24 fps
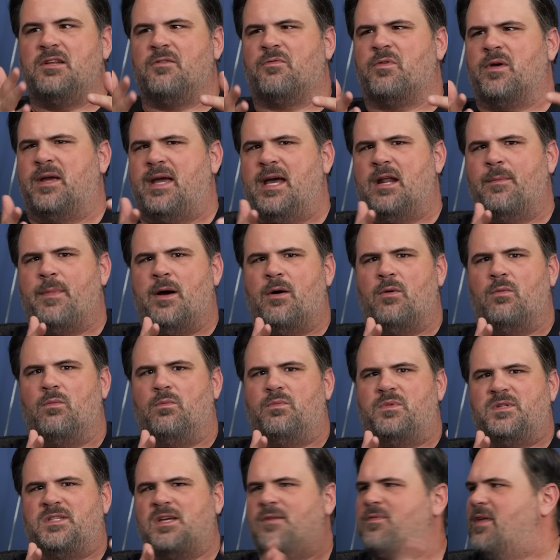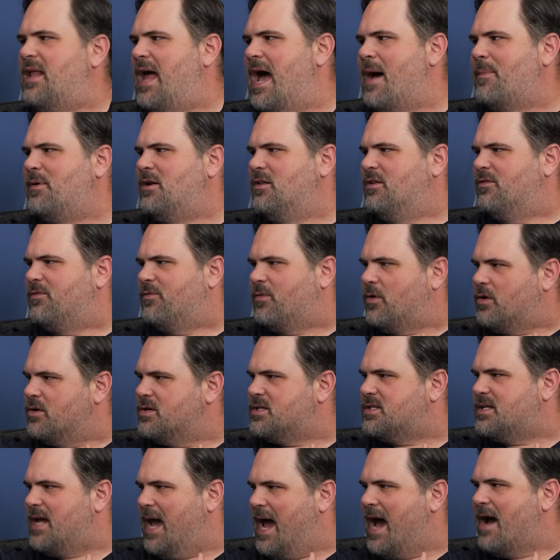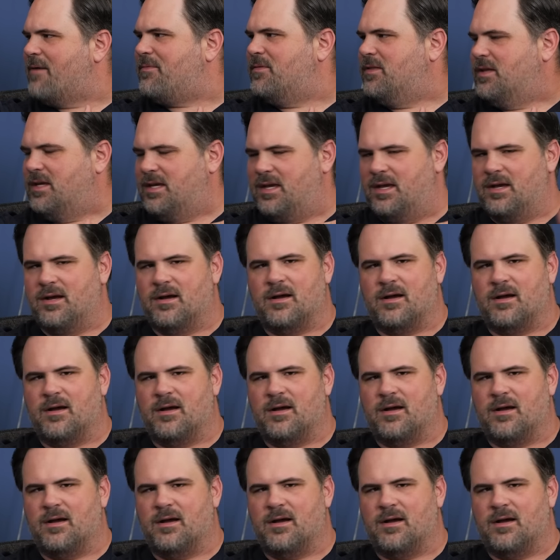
to forget about stuff that happened in the first half of the year.